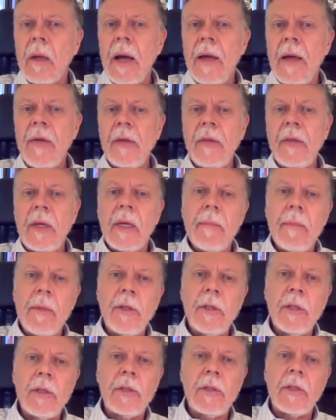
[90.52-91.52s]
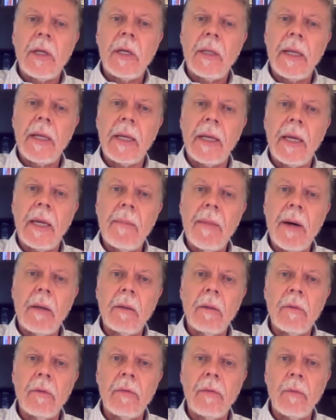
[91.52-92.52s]
think the images that came out
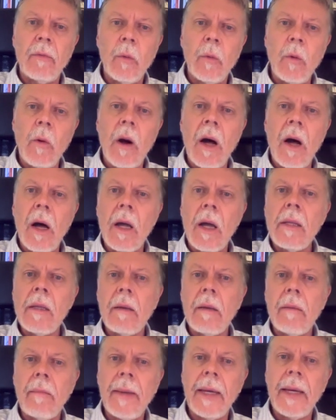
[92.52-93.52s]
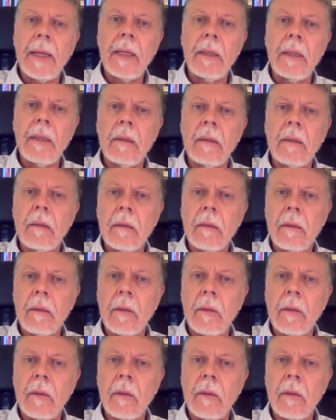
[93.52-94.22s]
of Wuhan back in